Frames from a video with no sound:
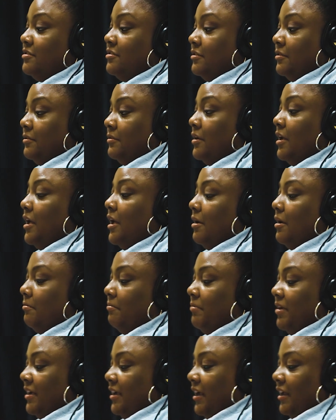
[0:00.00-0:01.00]
I do,
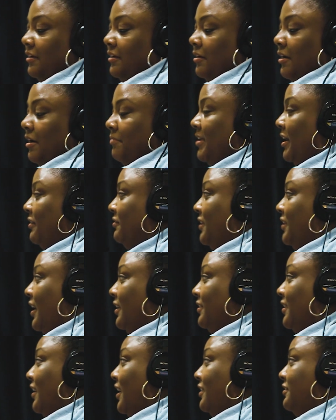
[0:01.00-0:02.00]
but I'm not going to
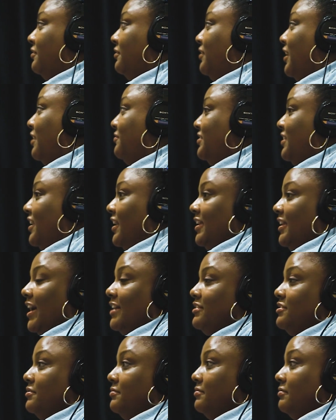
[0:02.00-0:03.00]
act like I don't have a daddy.
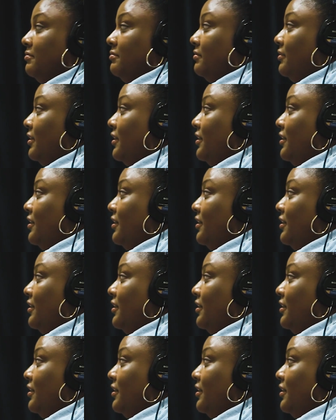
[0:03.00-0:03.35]
I do.